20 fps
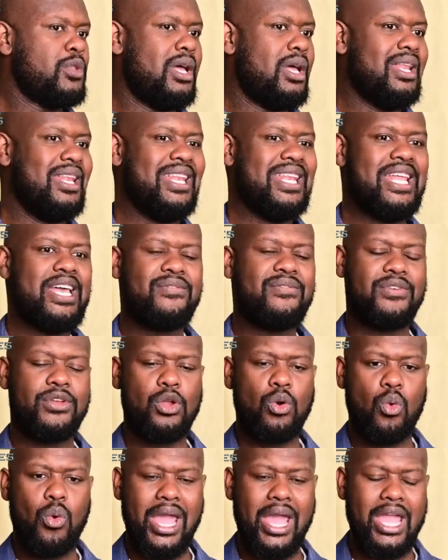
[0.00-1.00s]
live in a
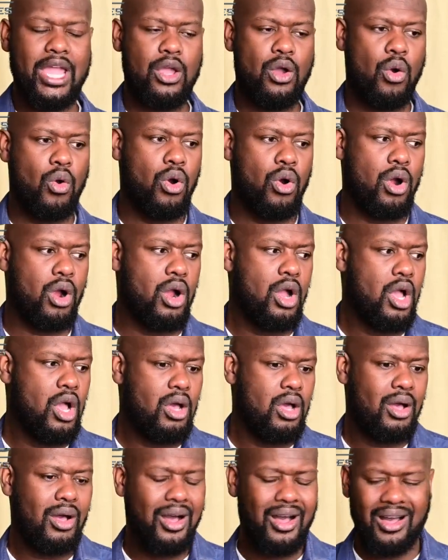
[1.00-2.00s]
way or
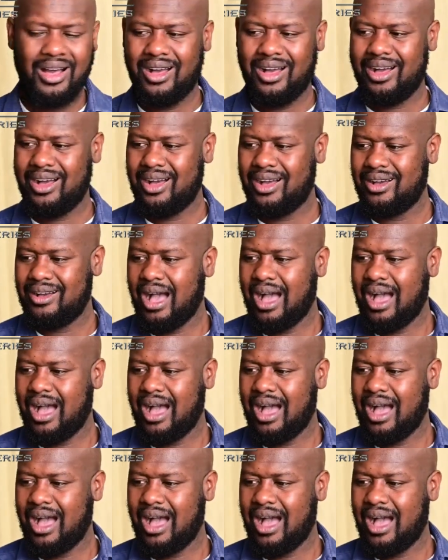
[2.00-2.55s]
uh, uh,